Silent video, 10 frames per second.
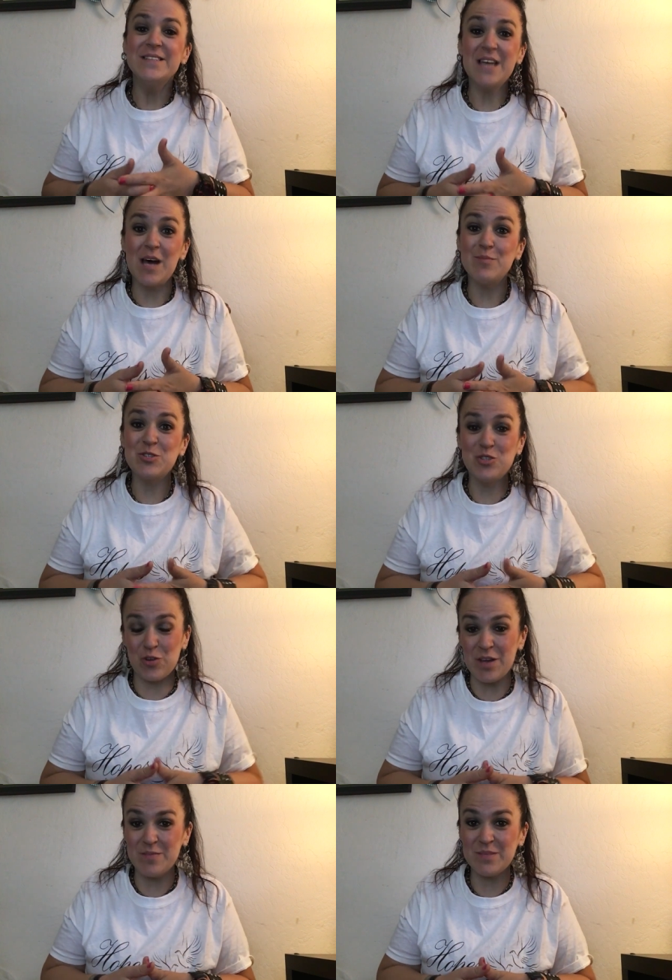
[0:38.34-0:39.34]
Deb's
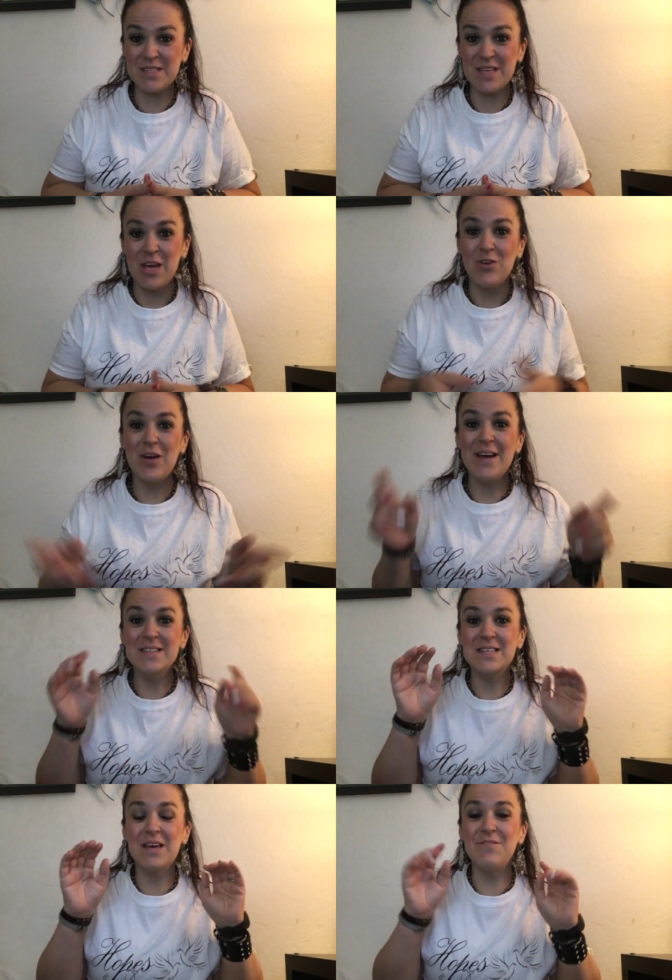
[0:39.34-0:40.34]
Dreams. You
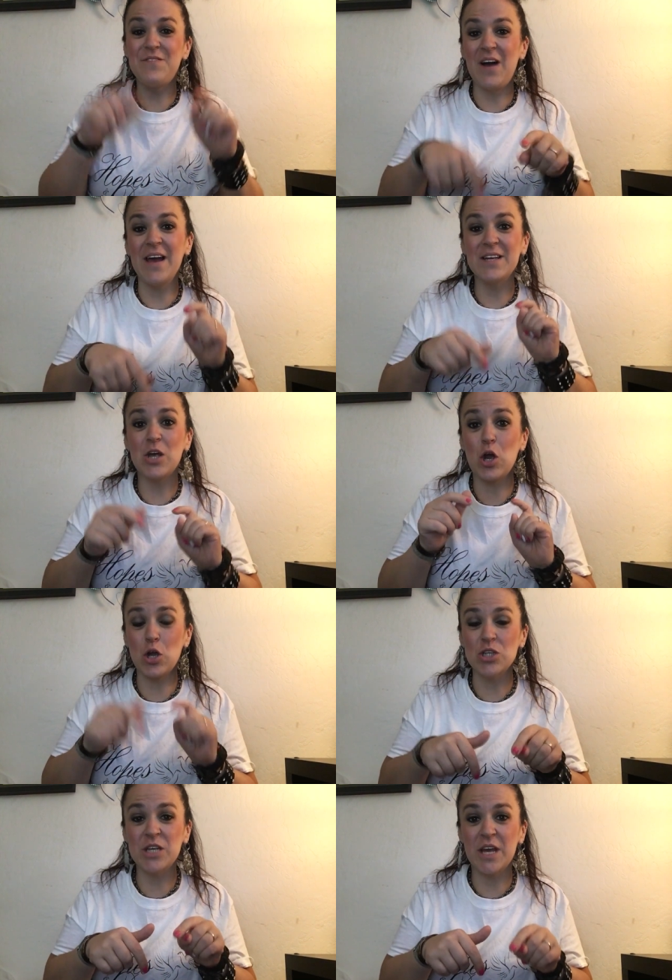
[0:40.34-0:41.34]
guys can find
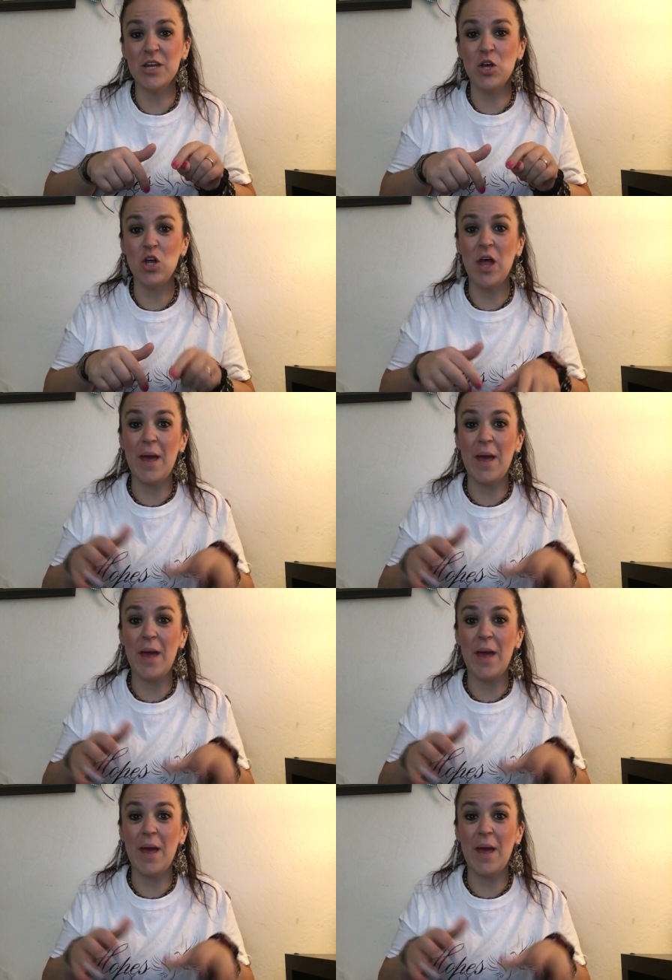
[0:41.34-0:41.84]
her channel